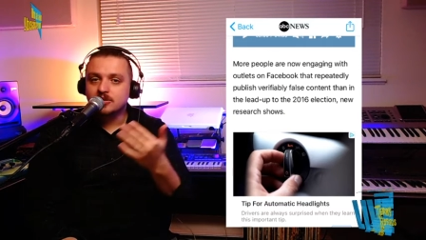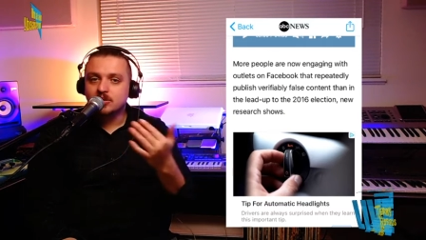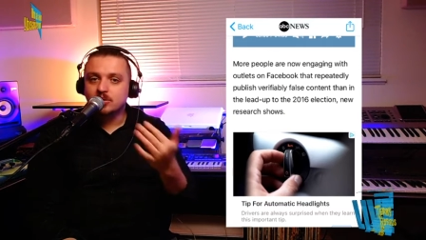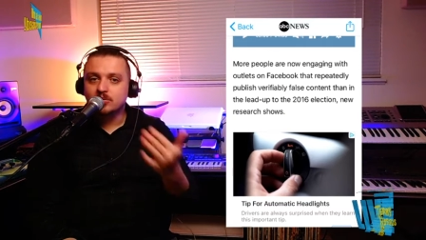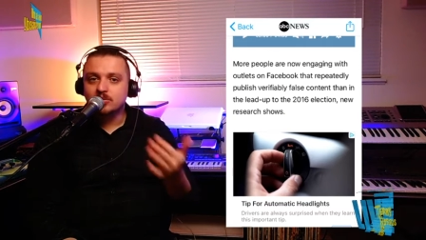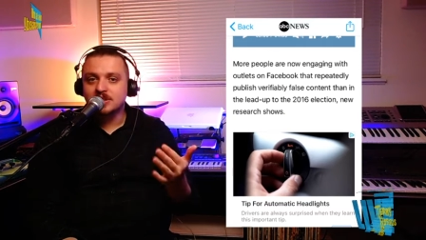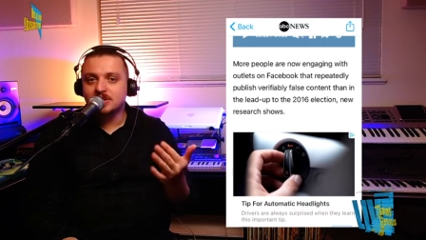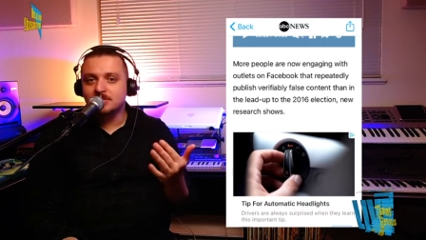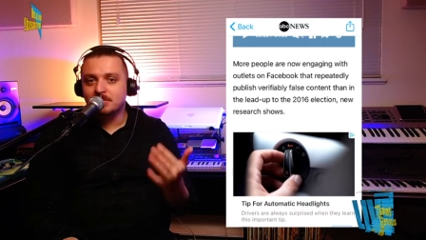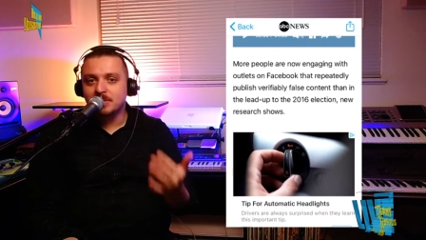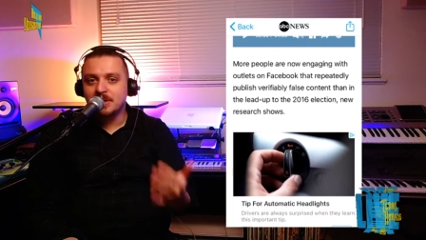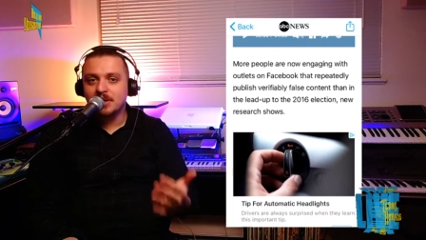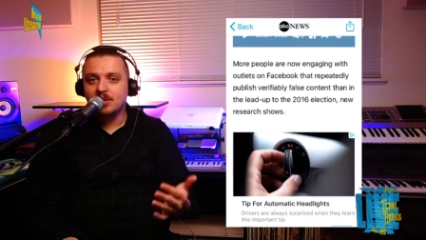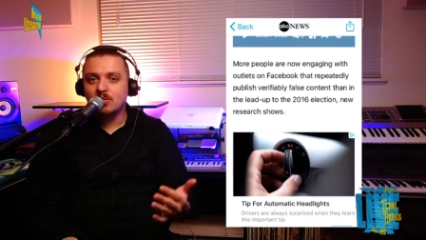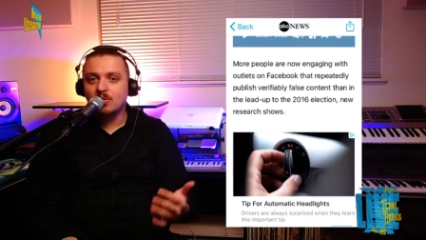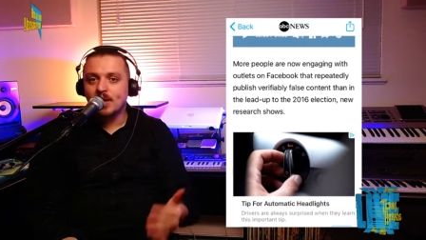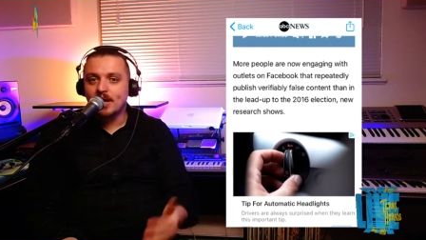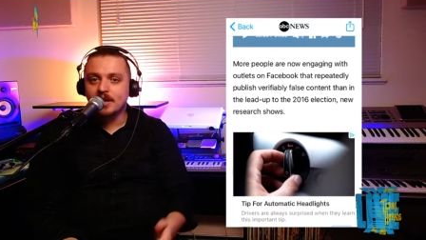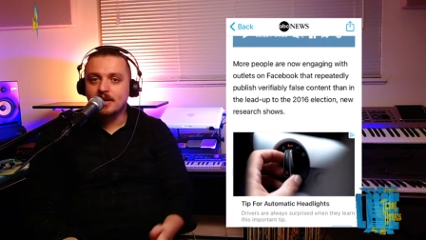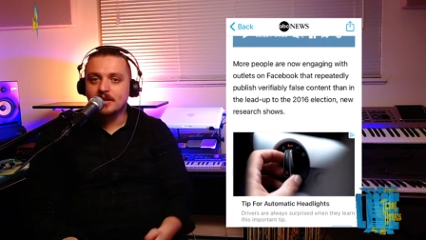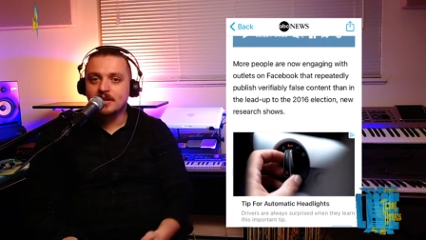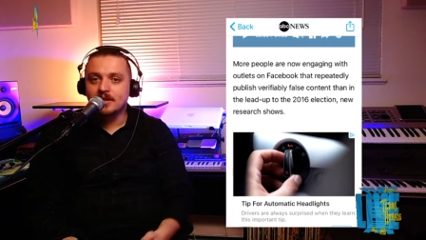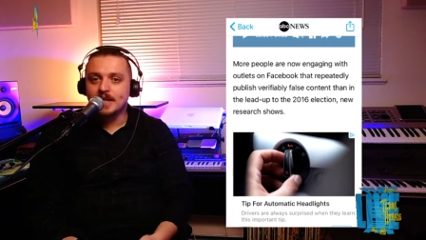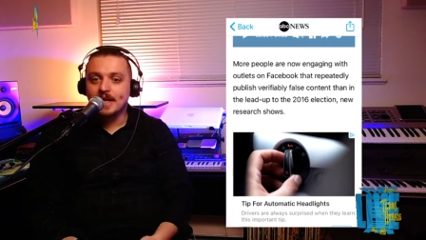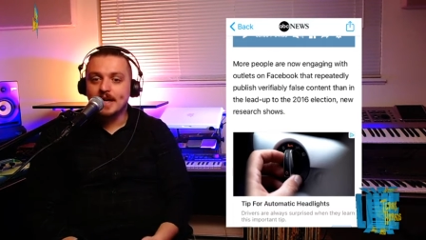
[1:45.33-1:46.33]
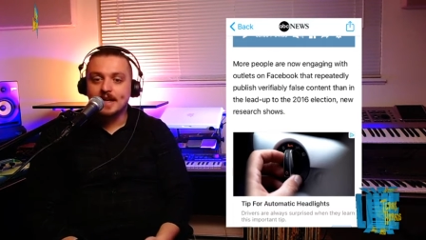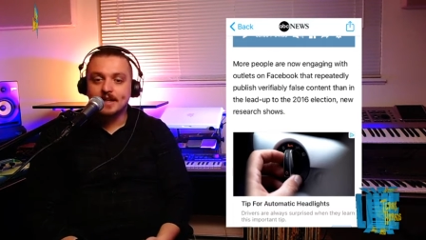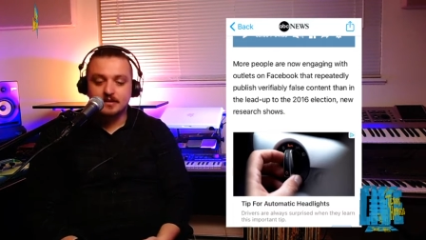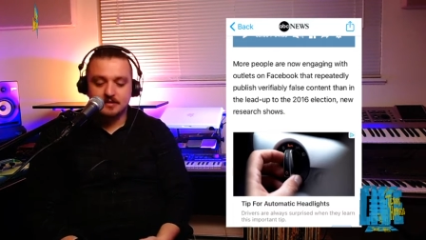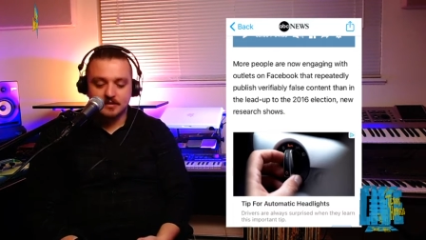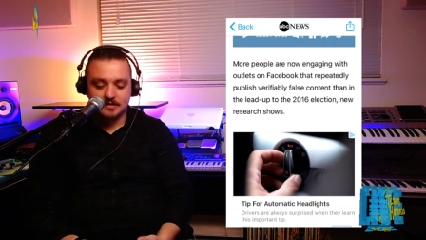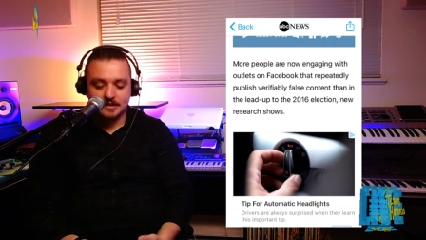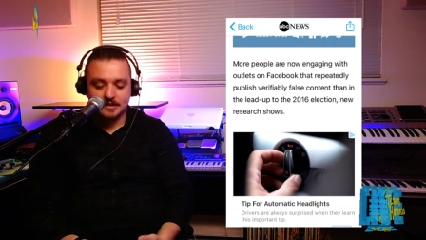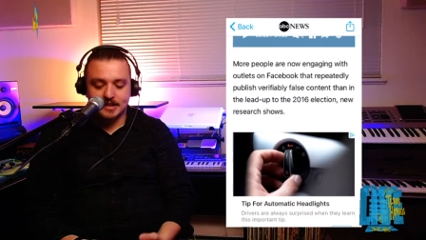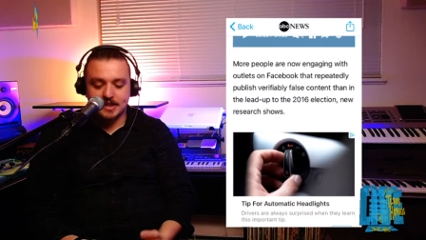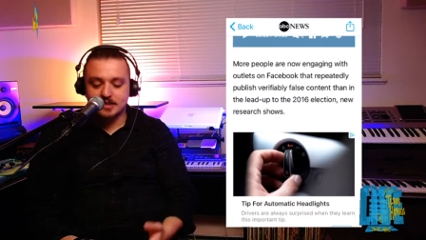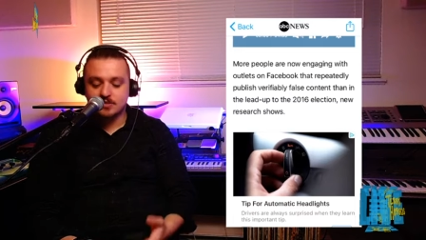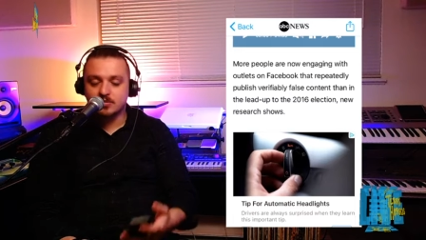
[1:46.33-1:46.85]
So just be aware of that.
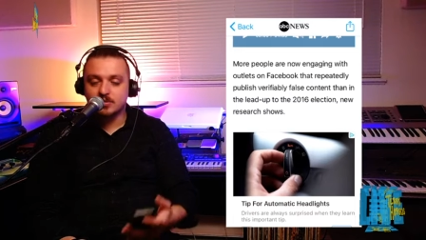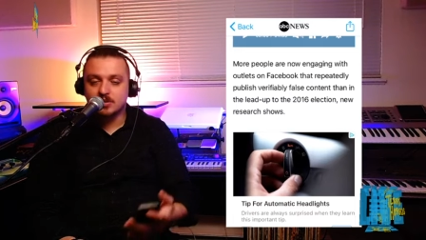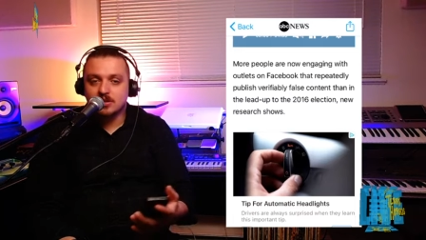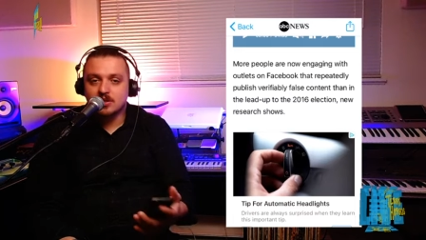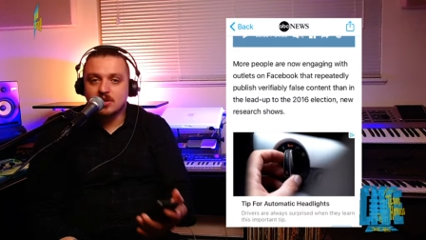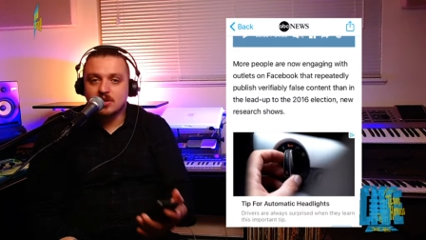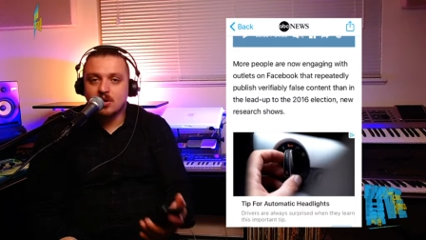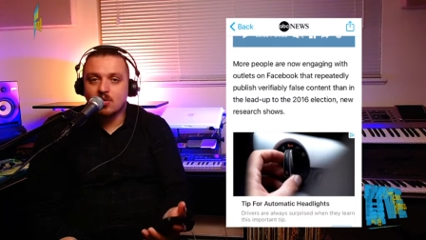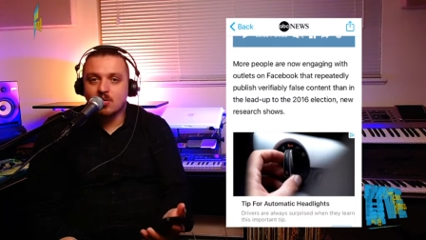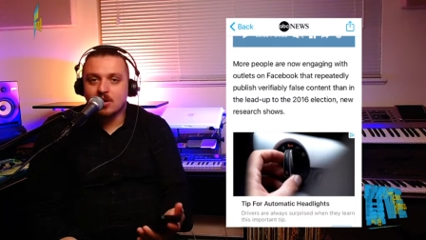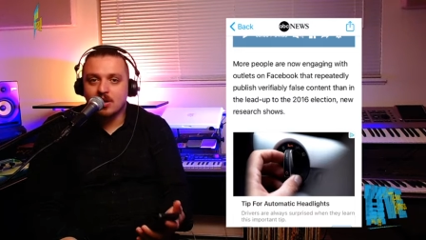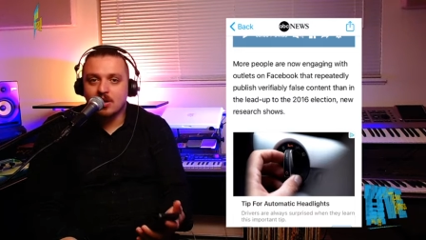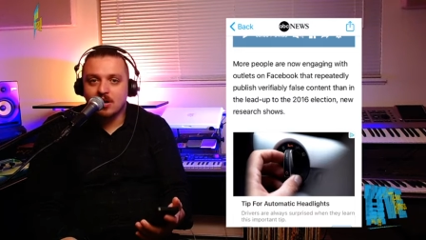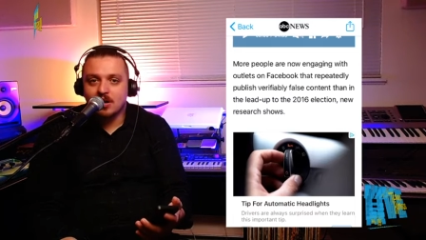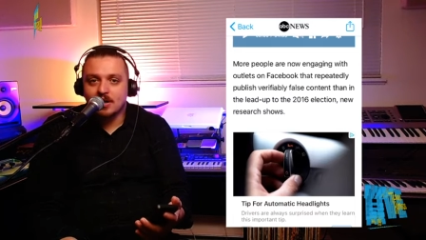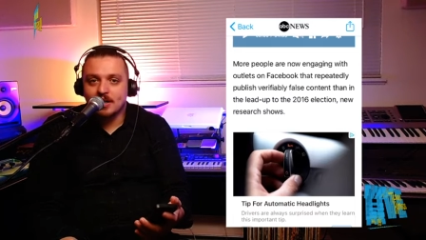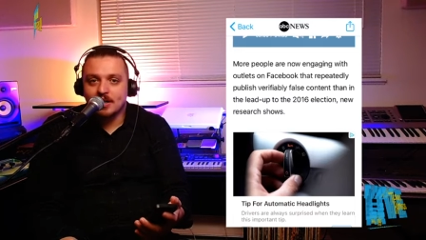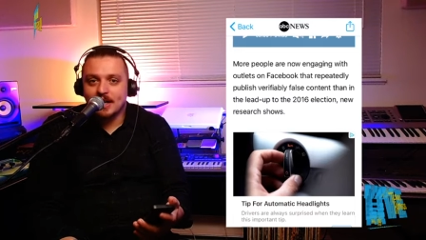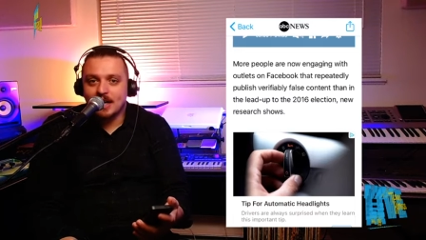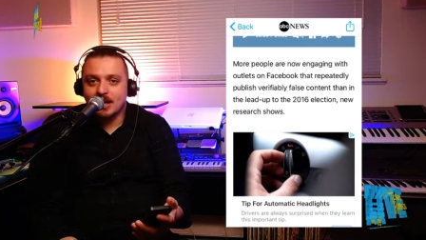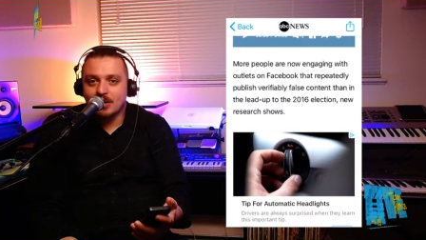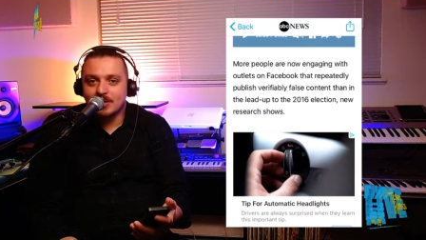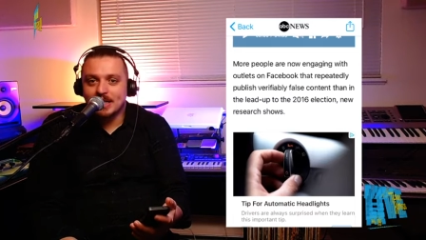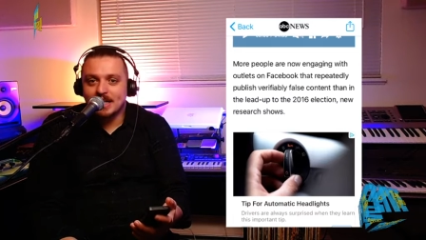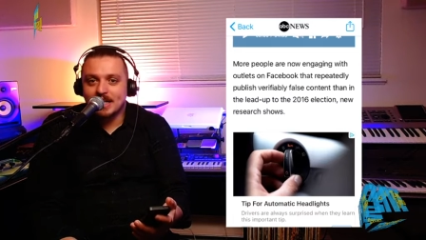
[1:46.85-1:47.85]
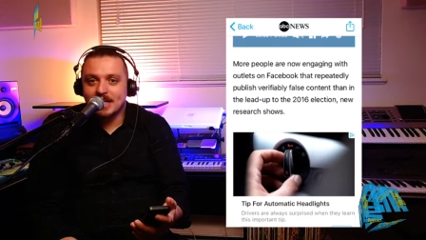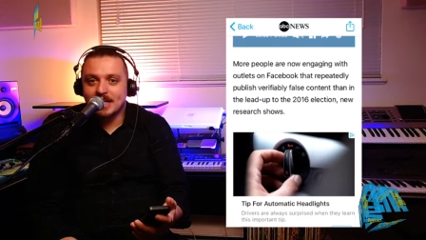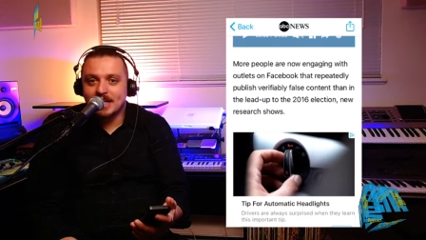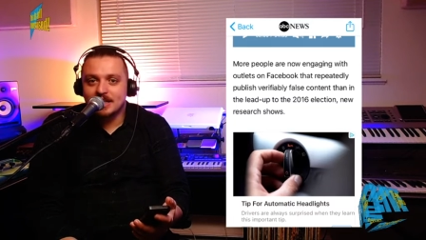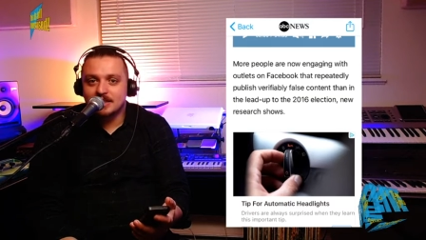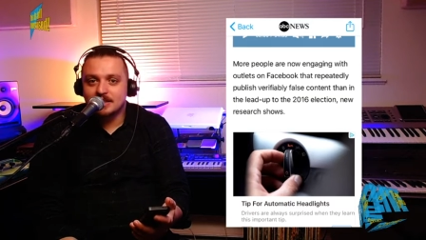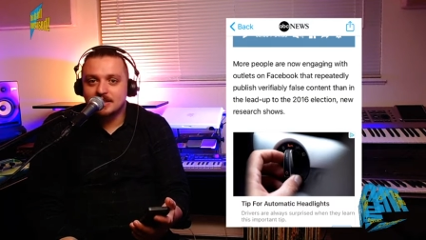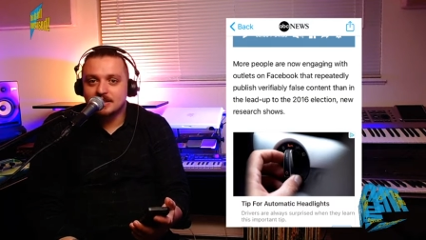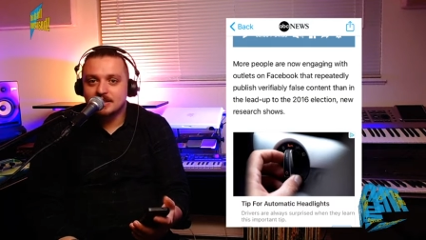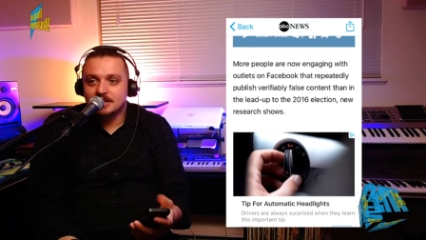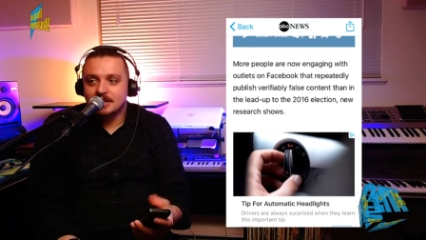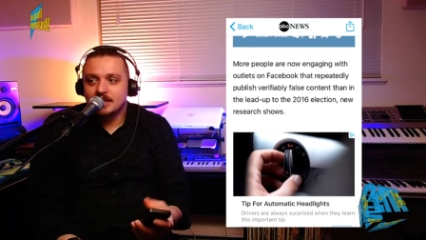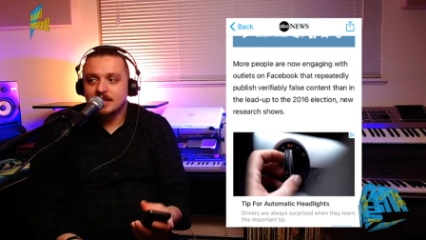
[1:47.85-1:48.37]
That's what's going on
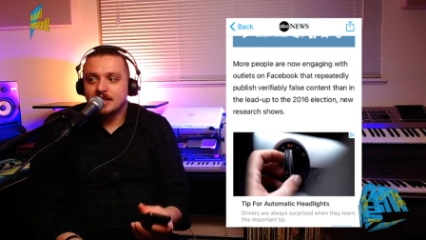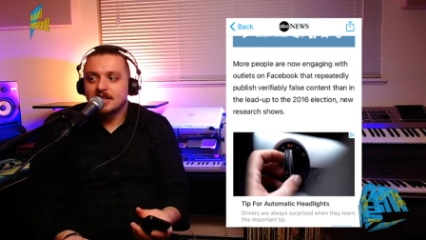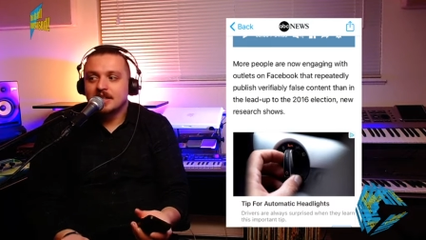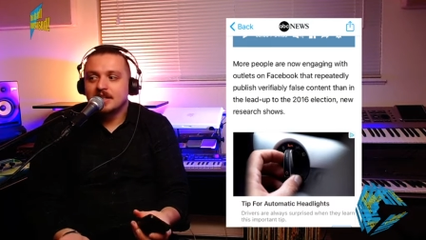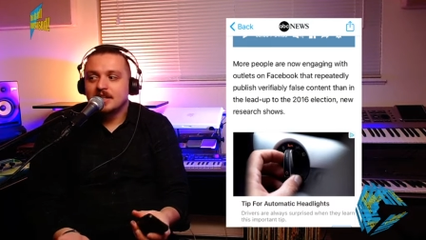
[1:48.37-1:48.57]
nowadays.